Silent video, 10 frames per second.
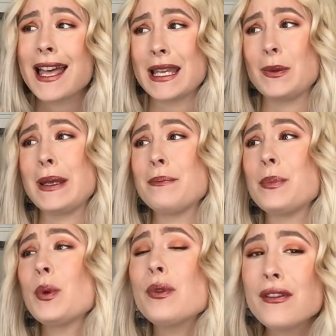I want
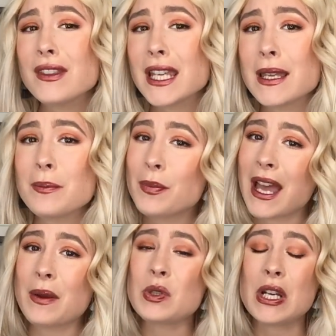both of them, but
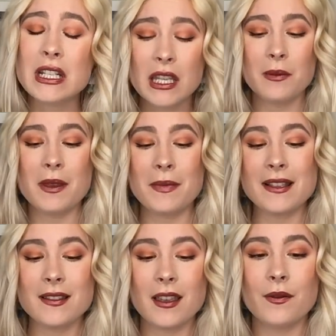I'm trying to limit
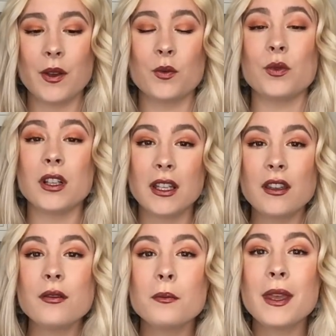myself and really